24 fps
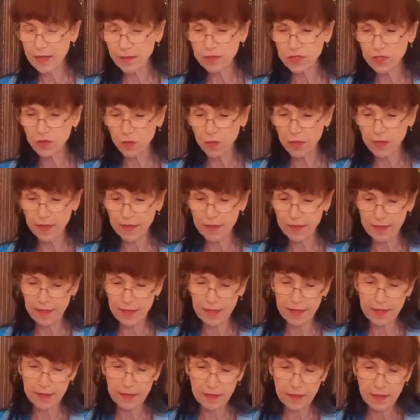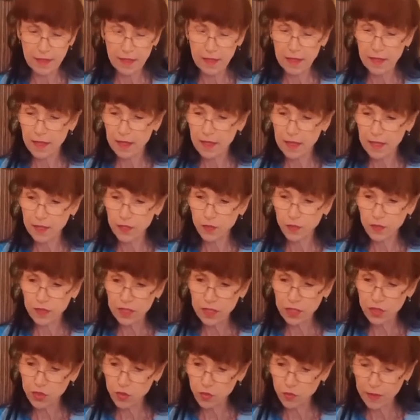was one thing uh, you
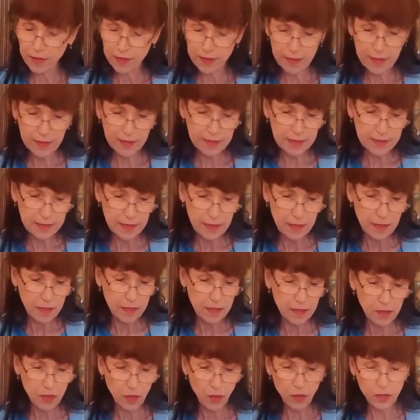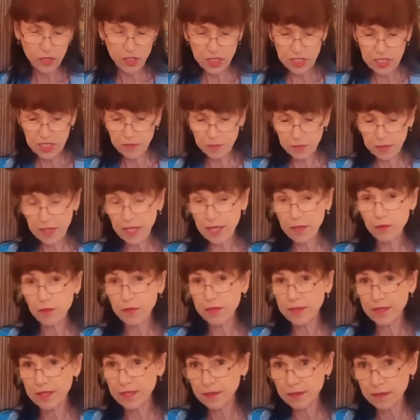can do with it, you know, or just to play
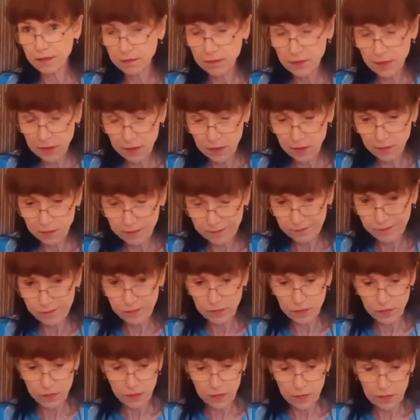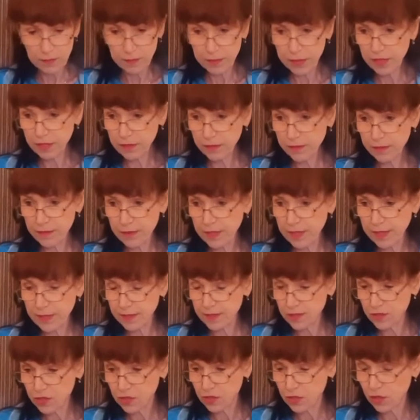with it and you know build
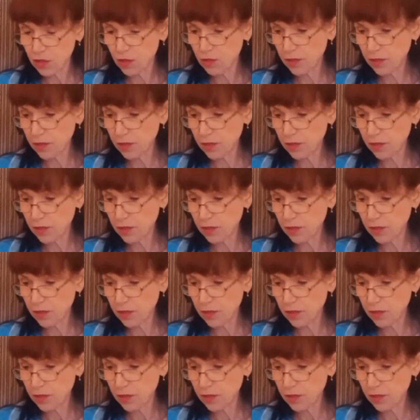things, you know.